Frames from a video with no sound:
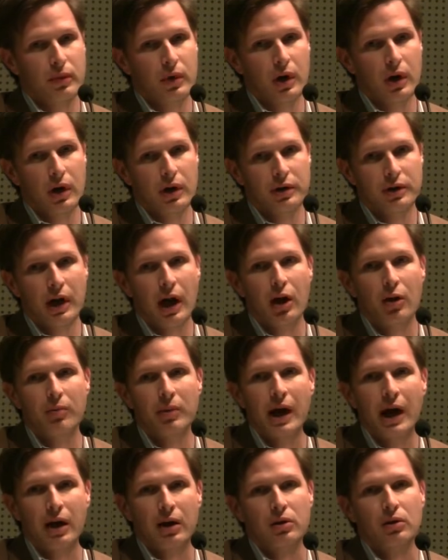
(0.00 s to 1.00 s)
uh,
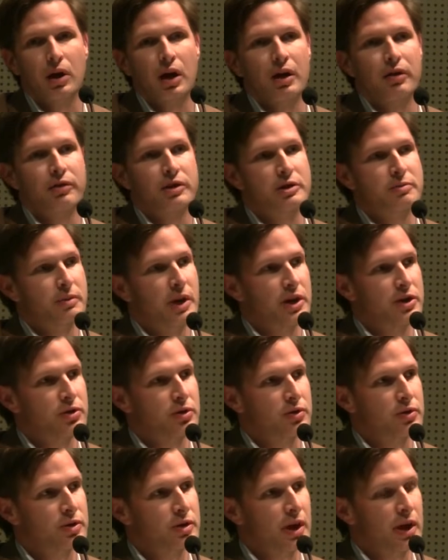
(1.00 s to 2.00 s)
dial back a lot of these
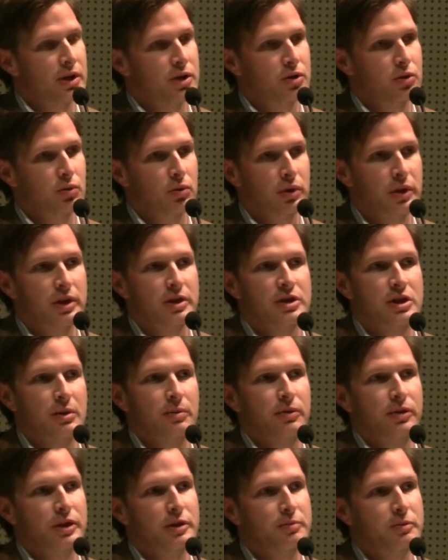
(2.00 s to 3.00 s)
measures and to release
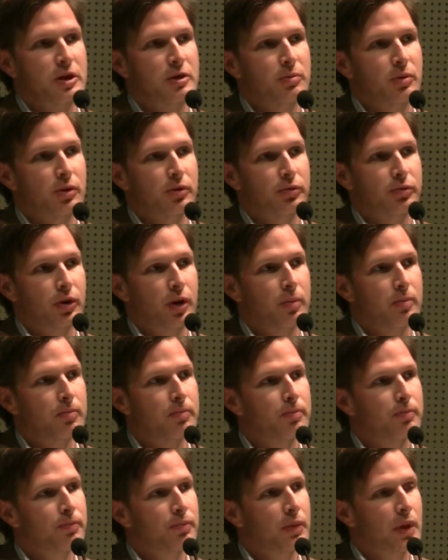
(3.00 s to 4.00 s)
some of these people
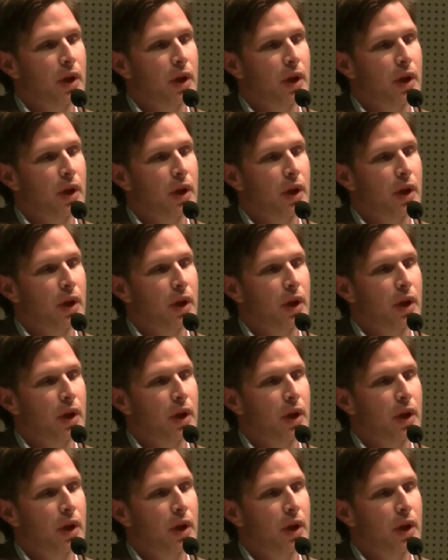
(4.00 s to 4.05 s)
from